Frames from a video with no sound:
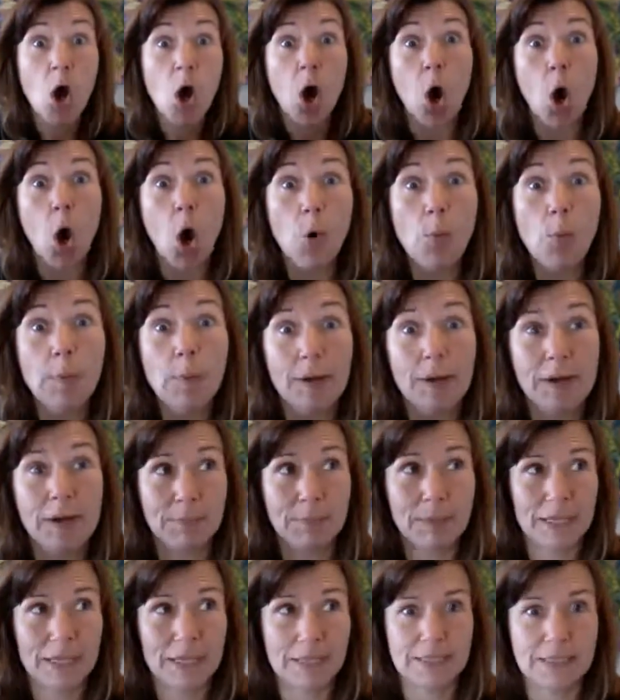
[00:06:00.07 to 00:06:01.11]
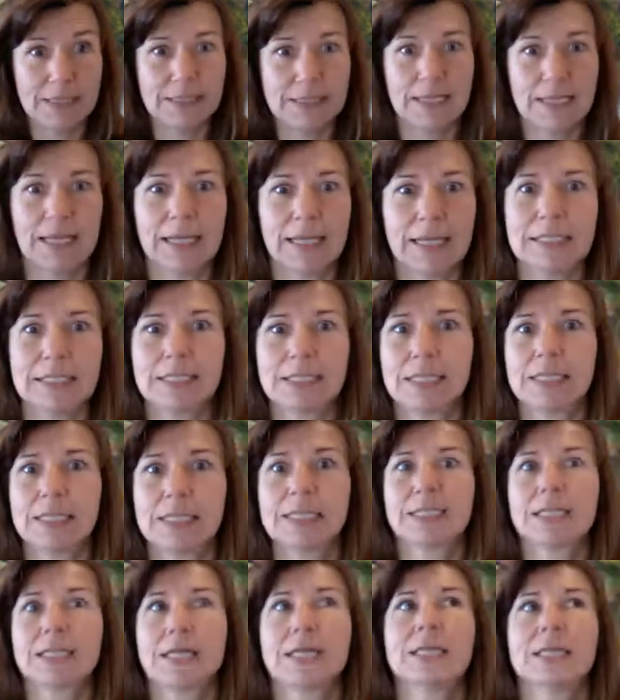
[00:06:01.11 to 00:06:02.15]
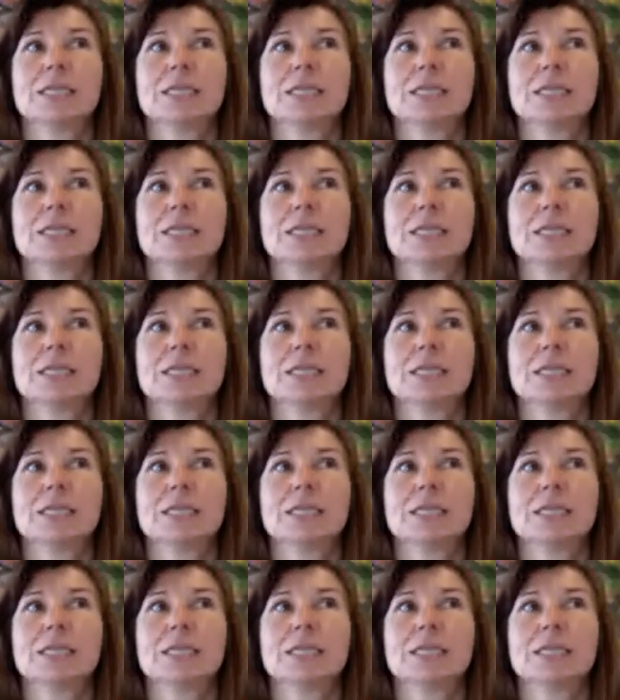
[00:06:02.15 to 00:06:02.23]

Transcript: open, because it can just get